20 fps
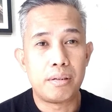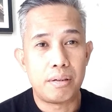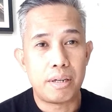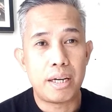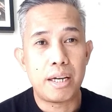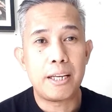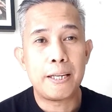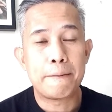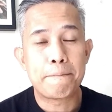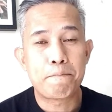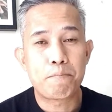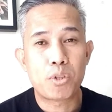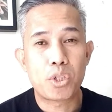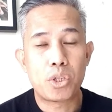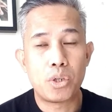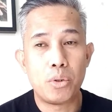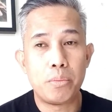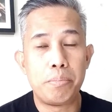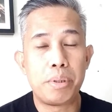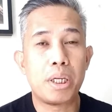Alright,
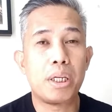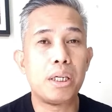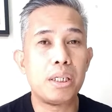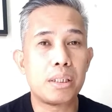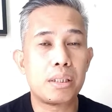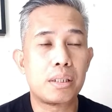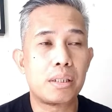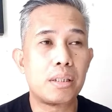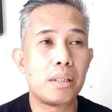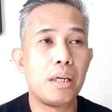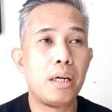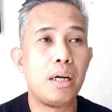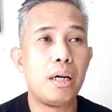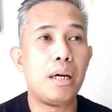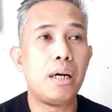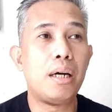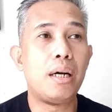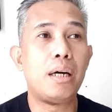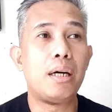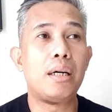so because
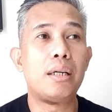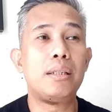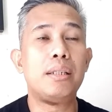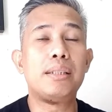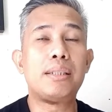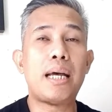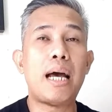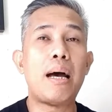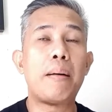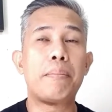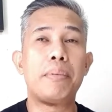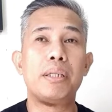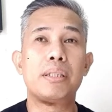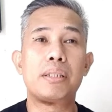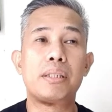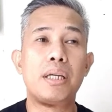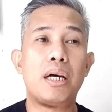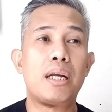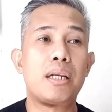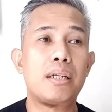this
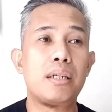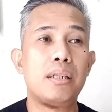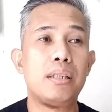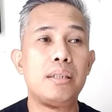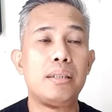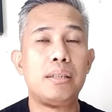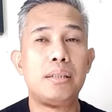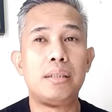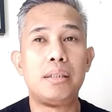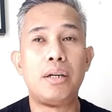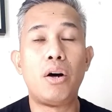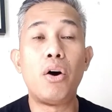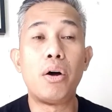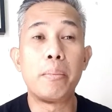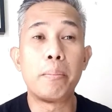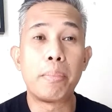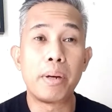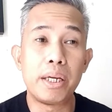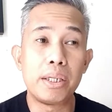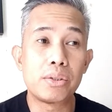app is not
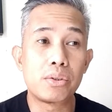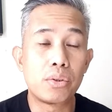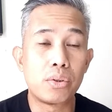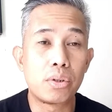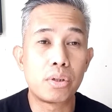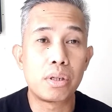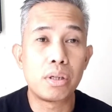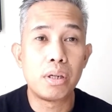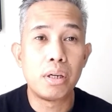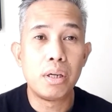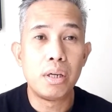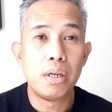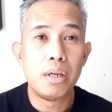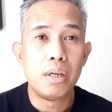on Play Store,